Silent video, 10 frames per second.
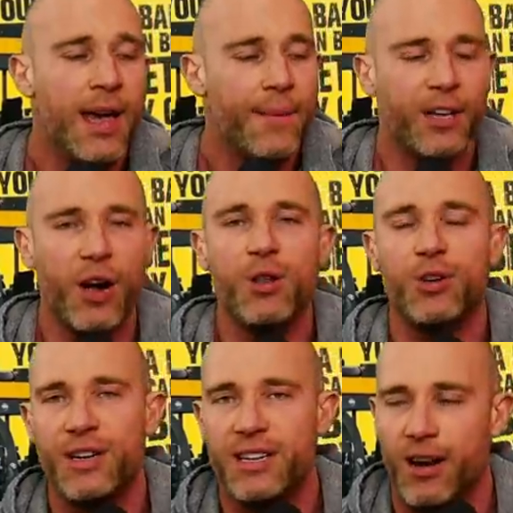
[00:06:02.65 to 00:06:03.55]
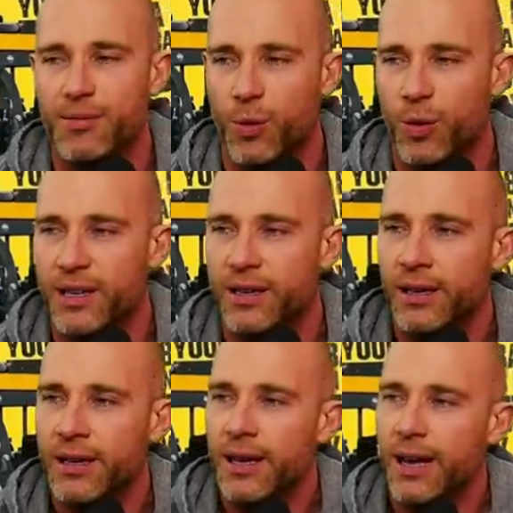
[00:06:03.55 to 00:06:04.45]
But go three times a week
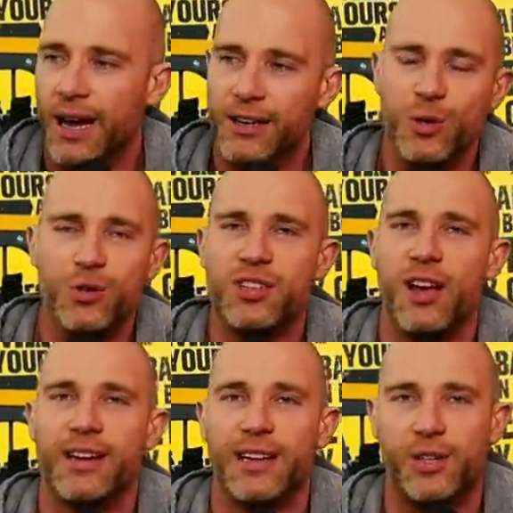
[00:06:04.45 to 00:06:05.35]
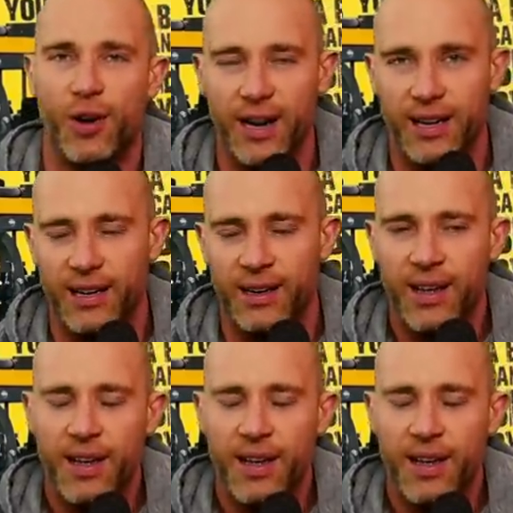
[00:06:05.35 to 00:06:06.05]
uh, do circuit training.